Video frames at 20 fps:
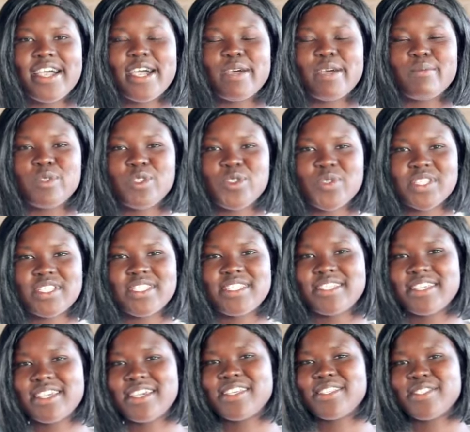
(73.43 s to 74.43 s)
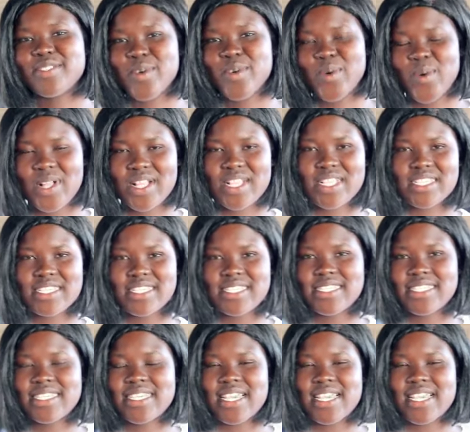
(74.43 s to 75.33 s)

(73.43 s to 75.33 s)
I'm 20 years old